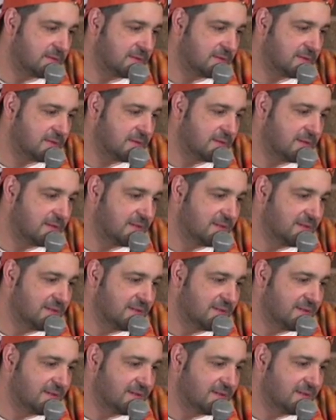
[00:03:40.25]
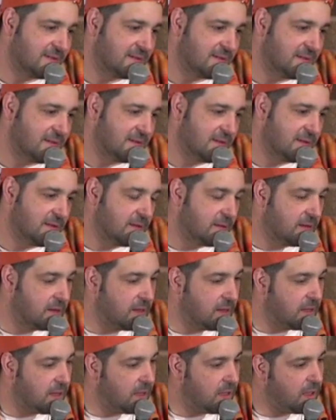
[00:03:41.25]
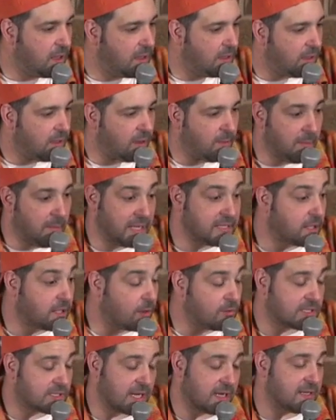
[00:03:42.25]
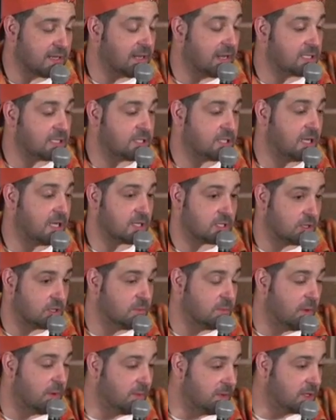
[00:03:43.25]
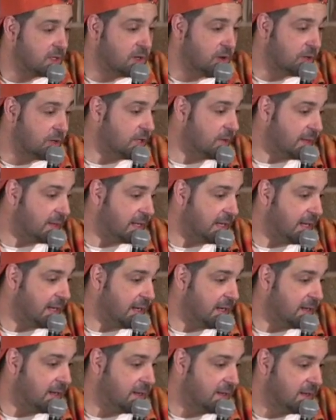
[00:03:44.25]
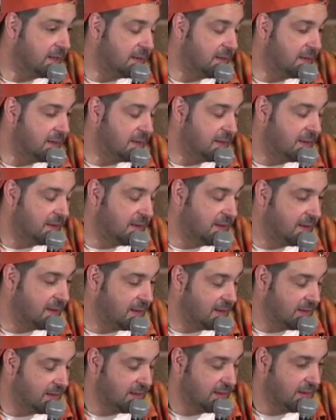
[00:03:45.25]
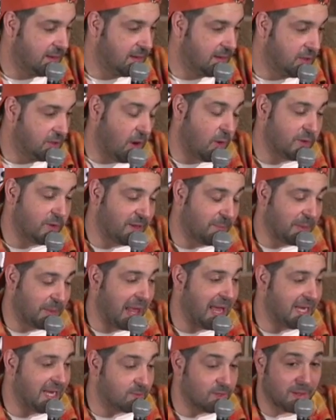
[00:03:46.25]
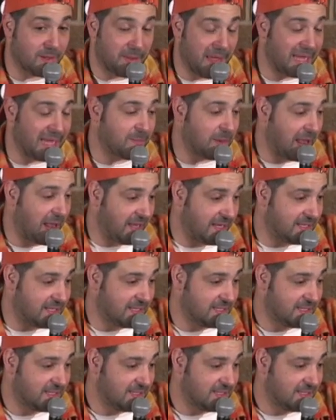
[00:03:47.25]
like trading cards, like Pokemon cards. Oh, mate, don't say that shit. Someone will cut you in here. Not with a blade, with a Beyblade.